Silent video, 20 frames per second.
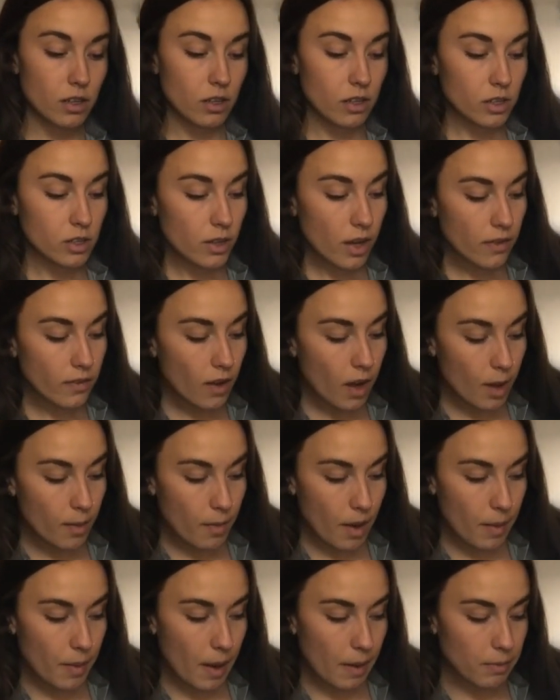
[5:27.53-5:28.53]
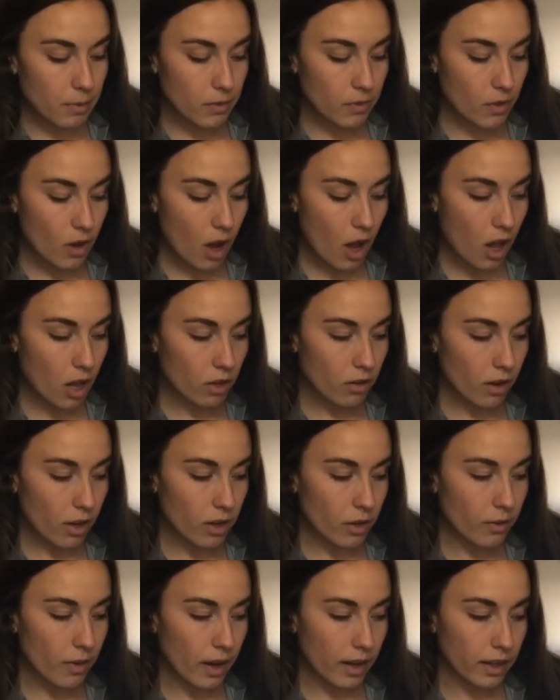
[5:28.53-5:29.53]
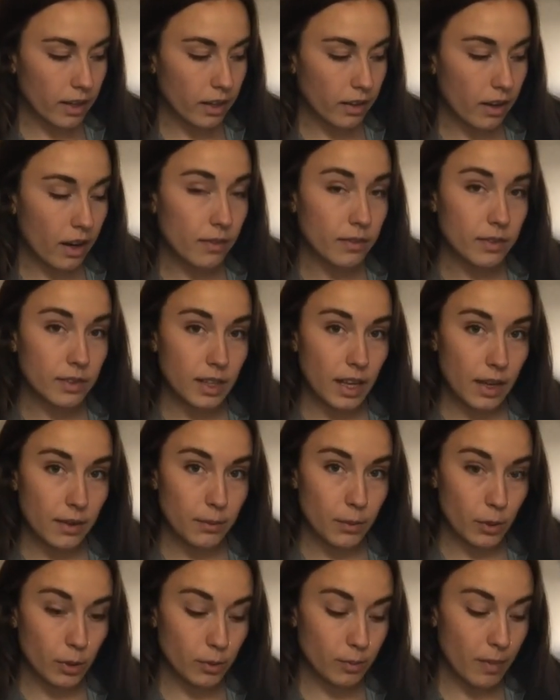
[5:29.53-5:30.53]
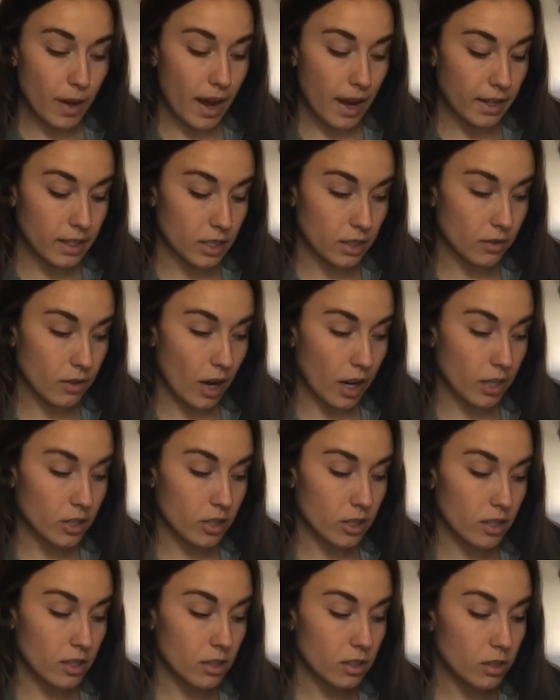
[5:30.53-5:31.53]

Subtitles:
So I've got my map of Colorado right here. I've labeled my direction.